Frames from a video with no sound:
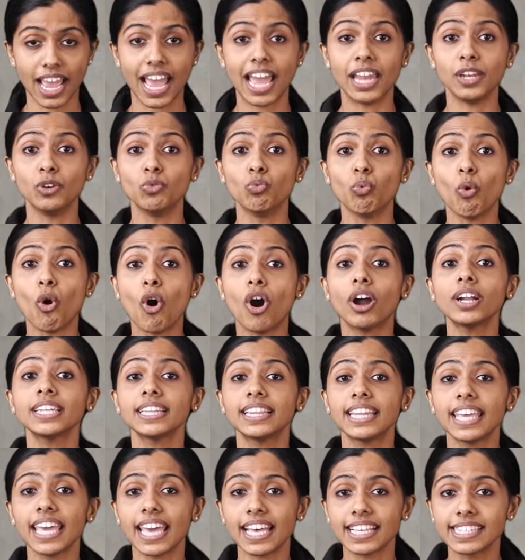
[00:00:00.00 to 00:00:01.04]
and
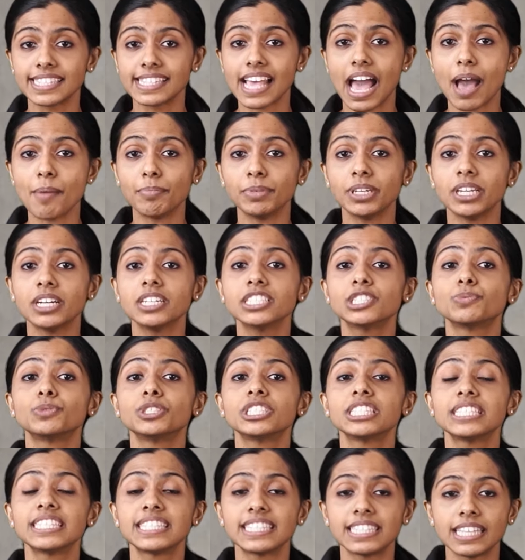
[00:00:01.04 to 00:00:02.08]
what the examiners
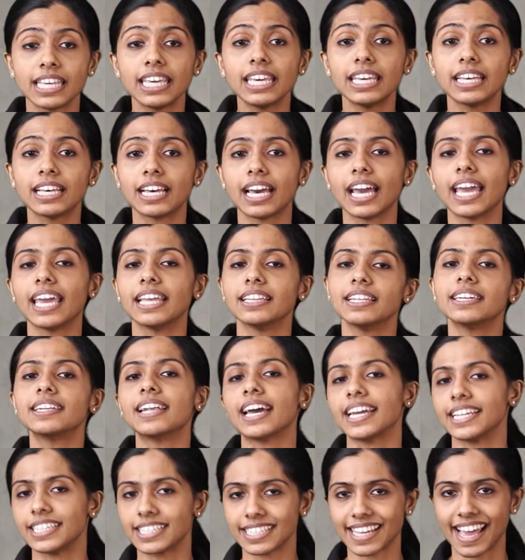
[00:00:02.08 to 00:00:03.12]
would seek in the
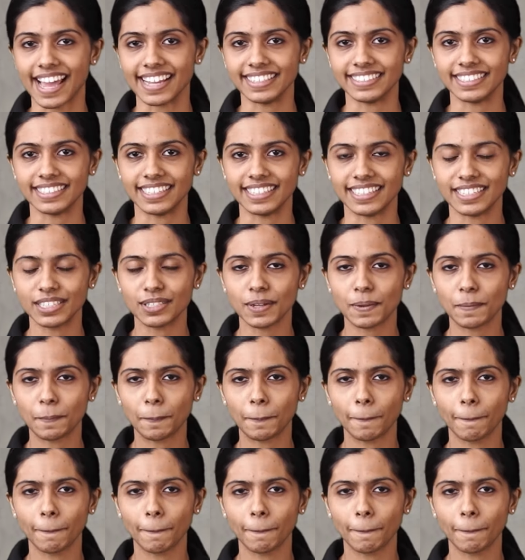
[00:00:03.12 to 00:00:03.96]
right candidate.